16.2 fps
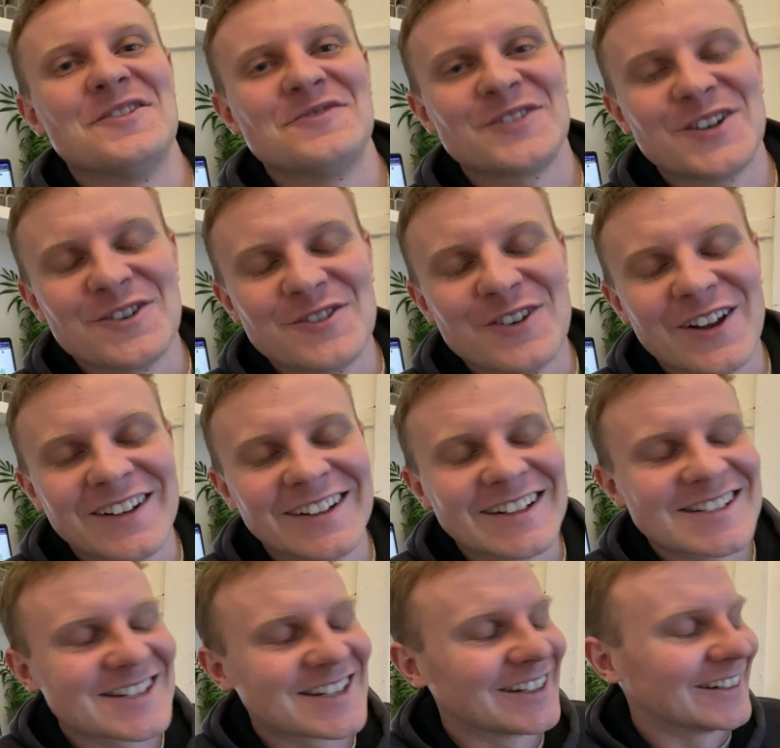a run
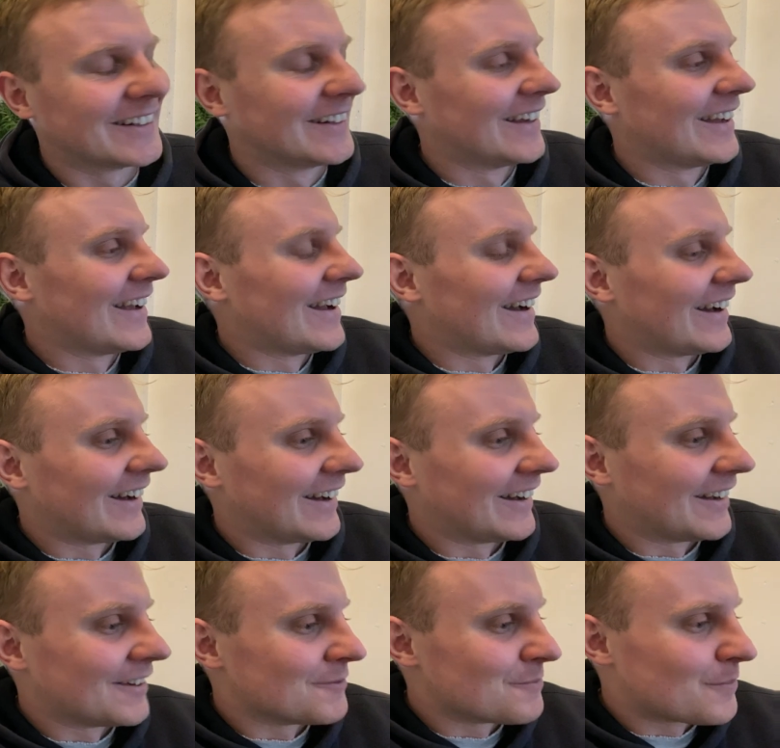yesterday.
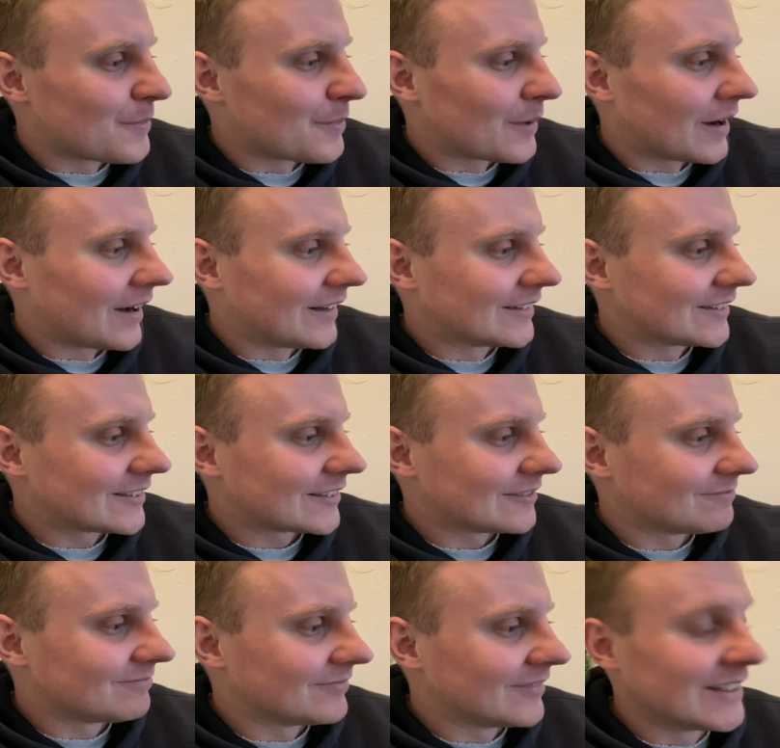But
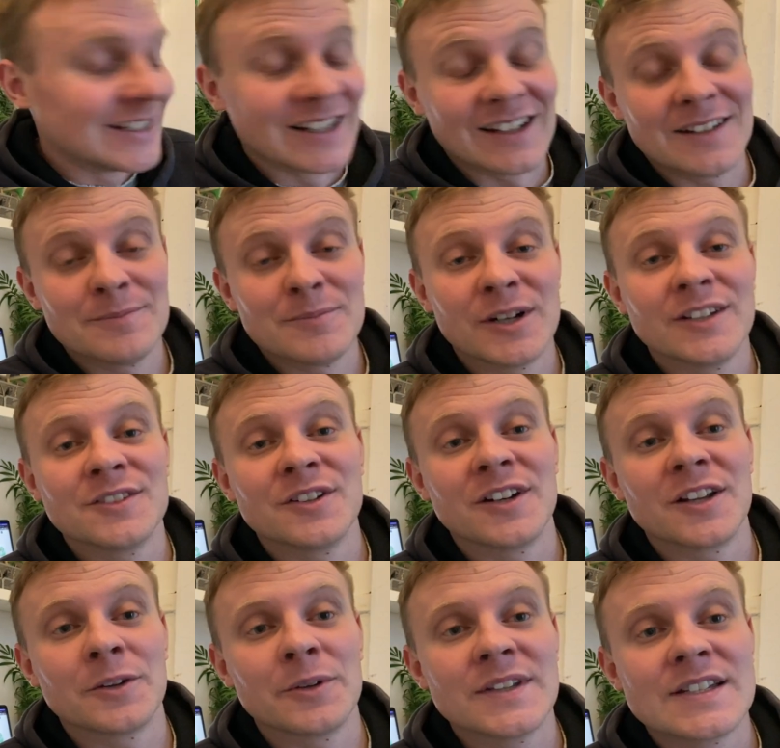yeah, I might do
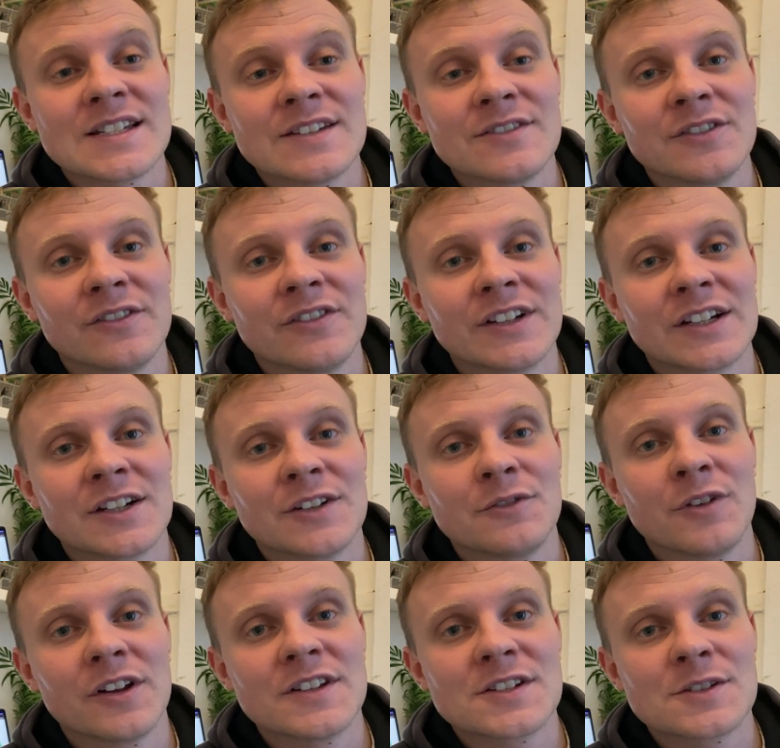another one this evening. I think
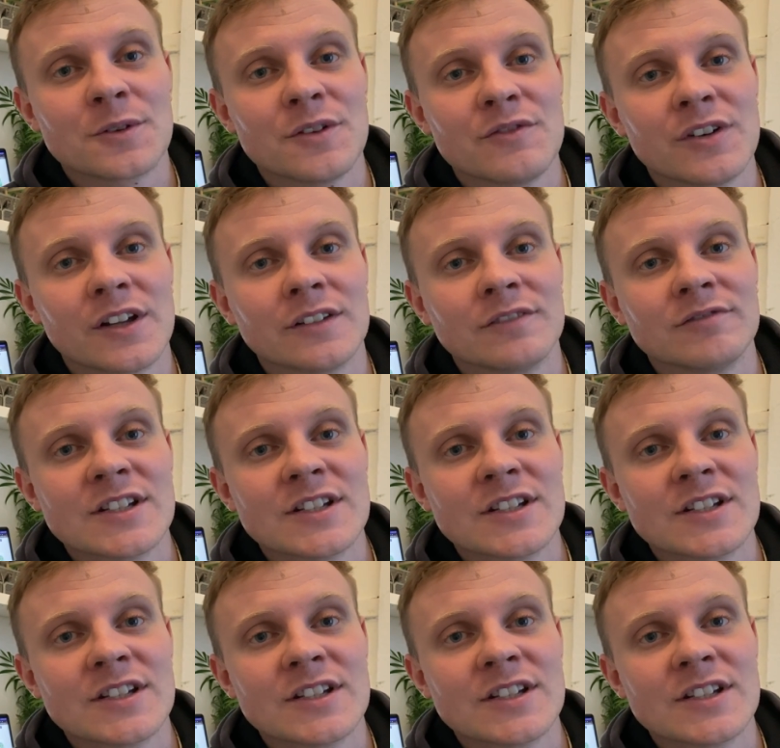running's quite fun.